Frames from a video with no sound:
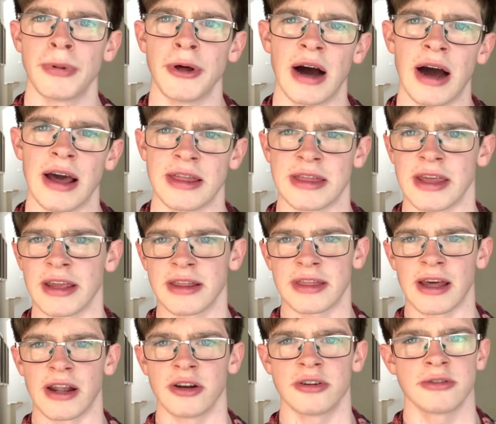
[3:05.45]
But I think
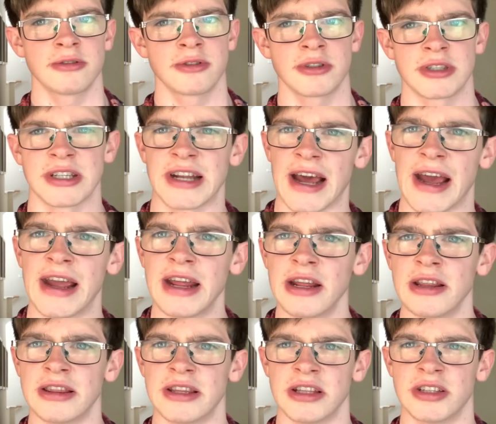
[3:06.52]
that
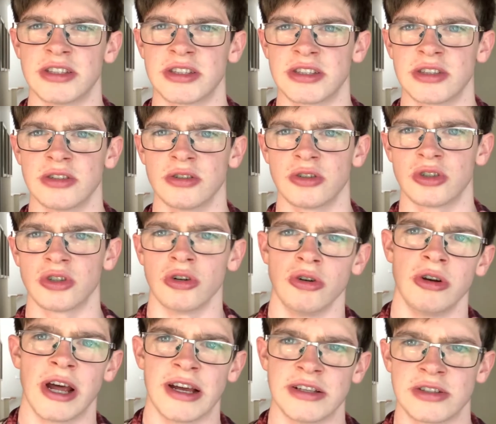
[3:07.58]
today this
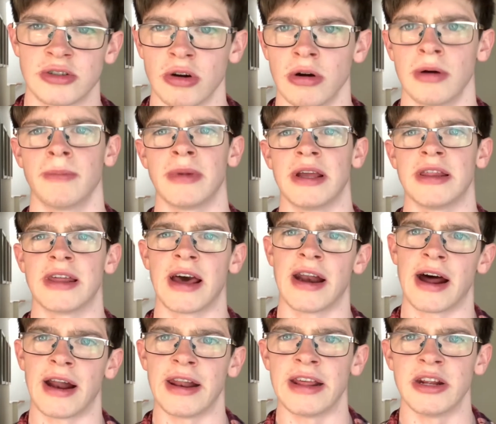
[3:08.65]
shoot has taught me that
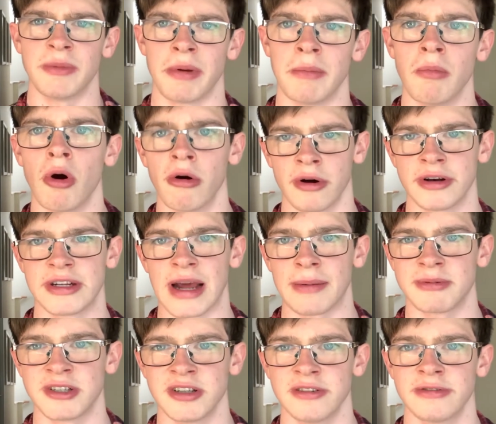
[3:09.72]
I need to be more
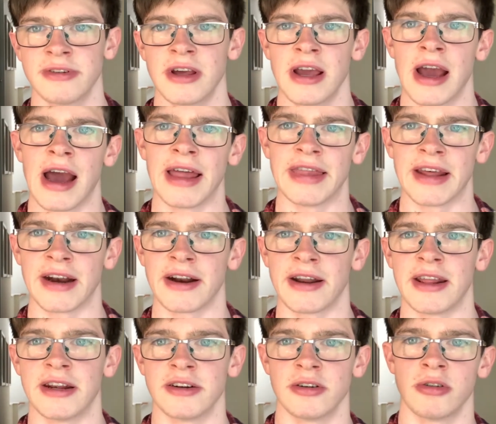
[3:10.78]
adaptive and that I
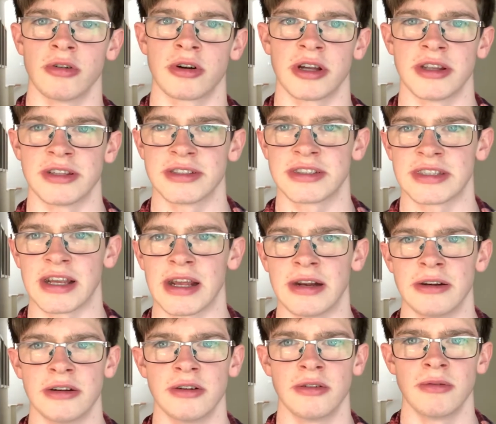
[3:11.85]
need to look at the
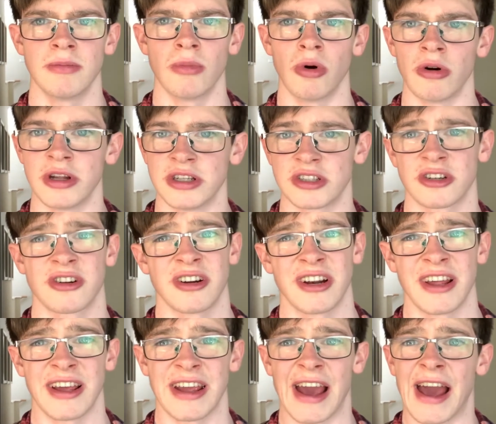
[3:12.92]
scene more
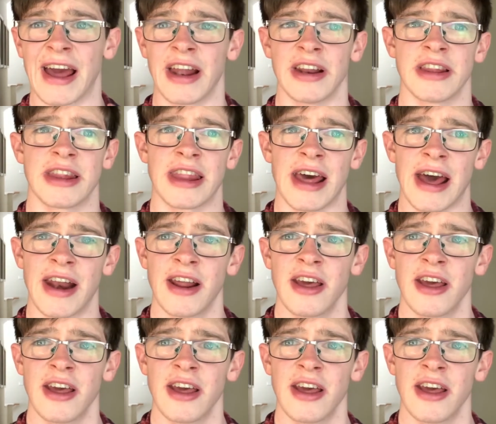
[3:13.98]
intricately, and that